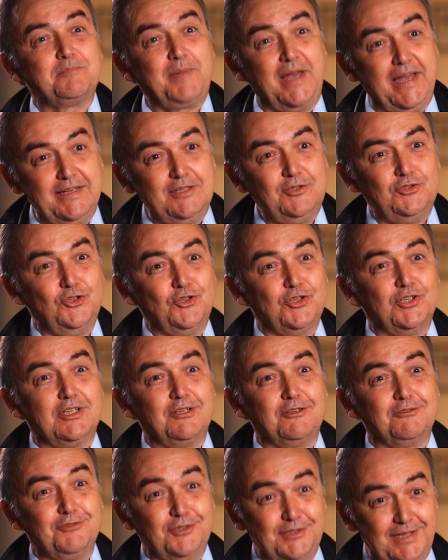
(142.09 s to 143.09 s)
page
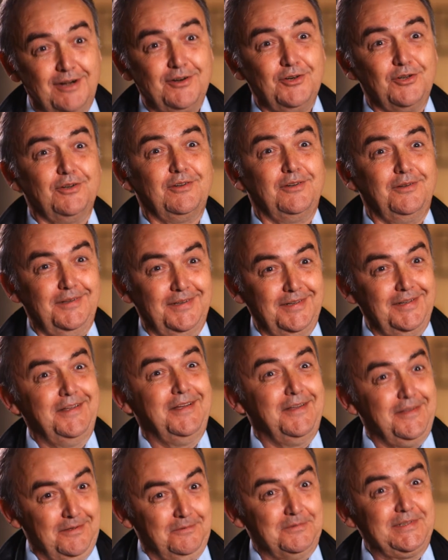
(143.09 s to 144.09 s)
turning for
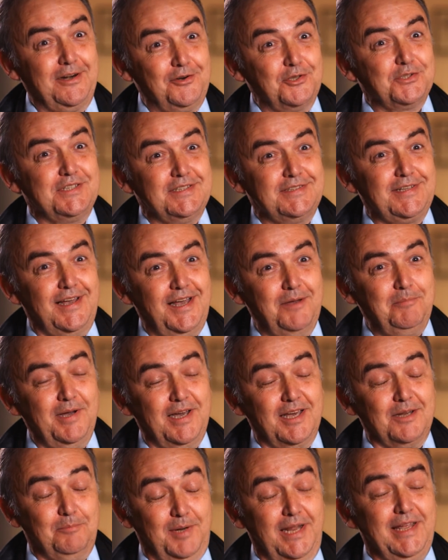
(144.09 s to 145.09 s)
Daryl's guitar
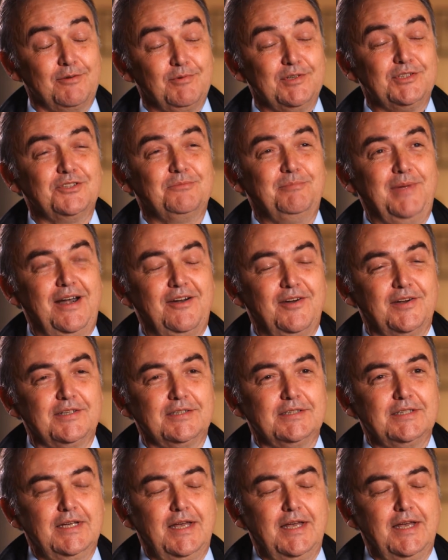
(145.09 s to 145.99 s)
part, playing Richard Barrett.